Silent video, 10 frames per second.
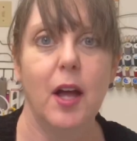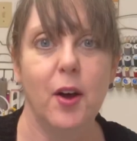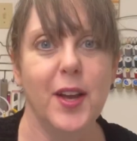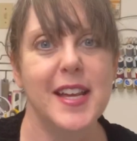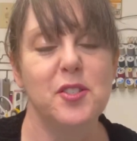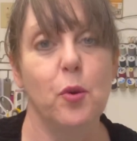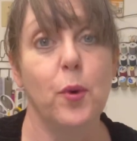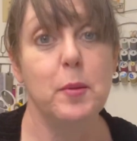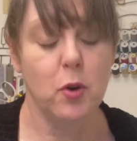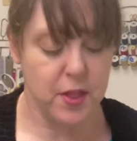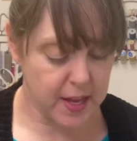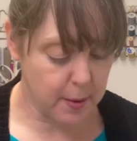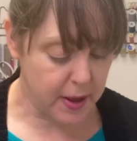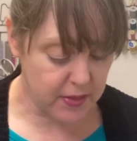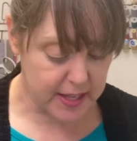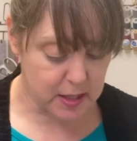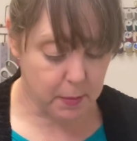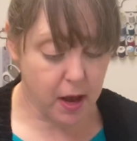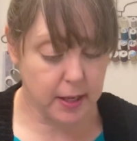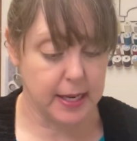Okay, so one more thing about this
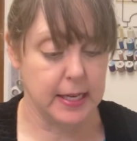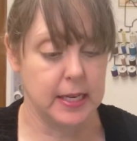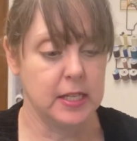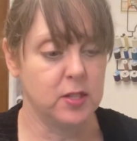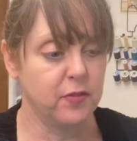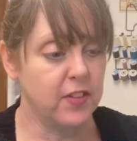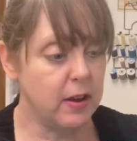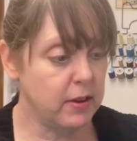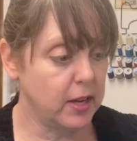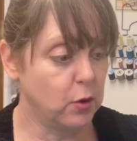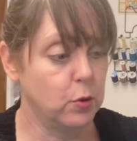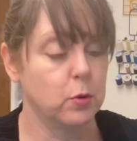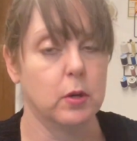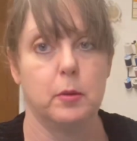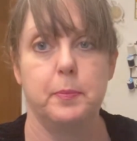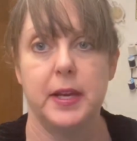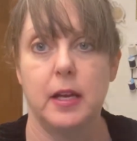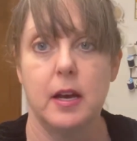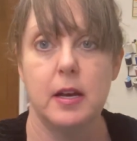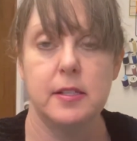pocket. It's very cool
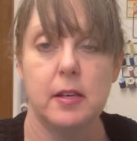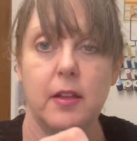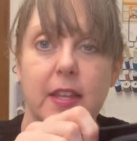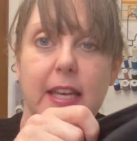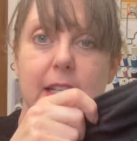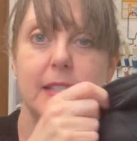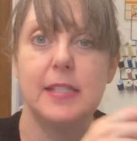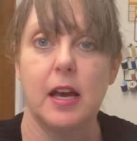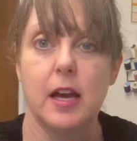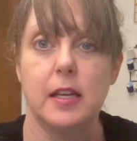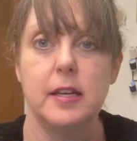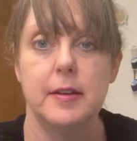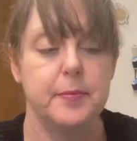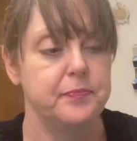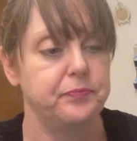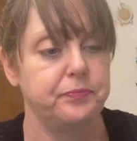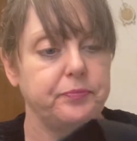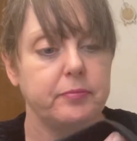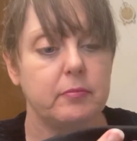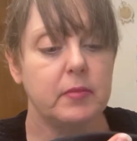because on the inside
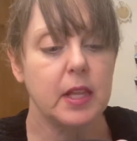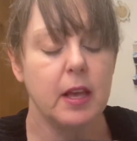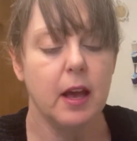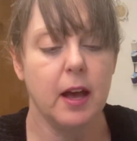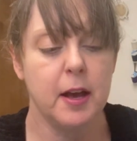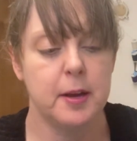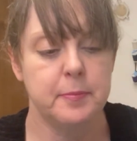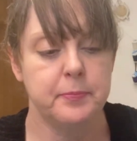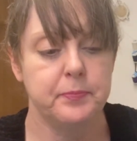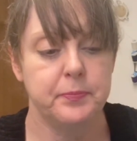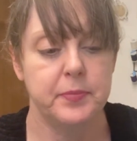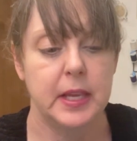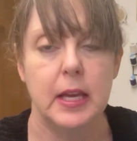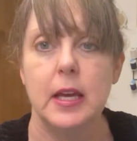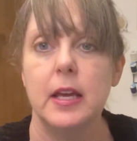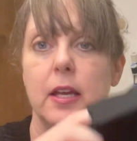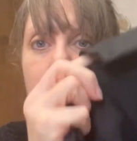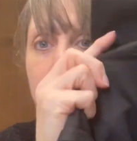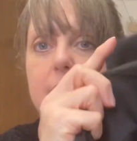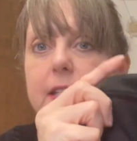you
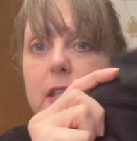can see